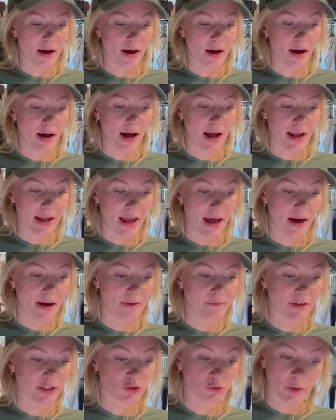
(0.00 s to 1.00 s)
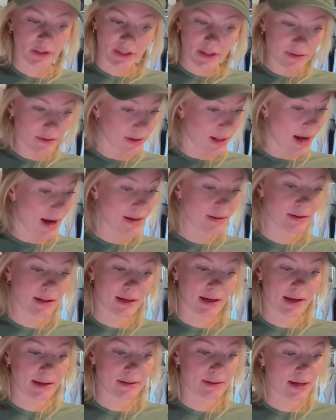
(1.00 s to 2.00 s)
I have enjoyed this class.
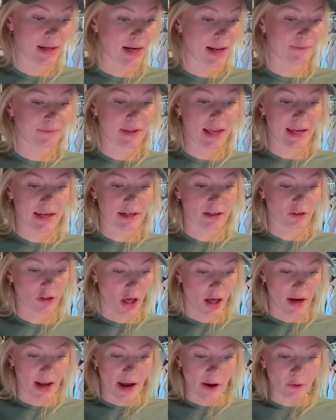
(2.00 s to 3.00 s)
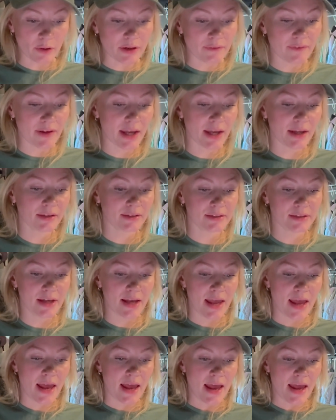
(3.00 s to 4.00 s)
Like I said, I've taken a lot out of it,
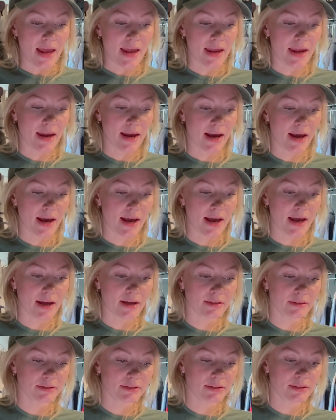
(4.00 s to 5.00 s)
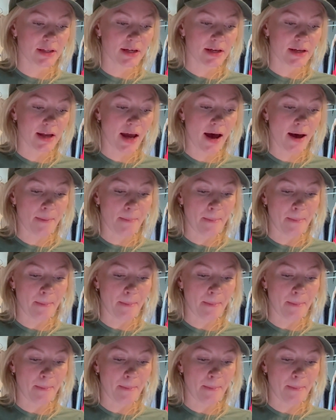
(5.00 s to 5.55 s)
and yeah,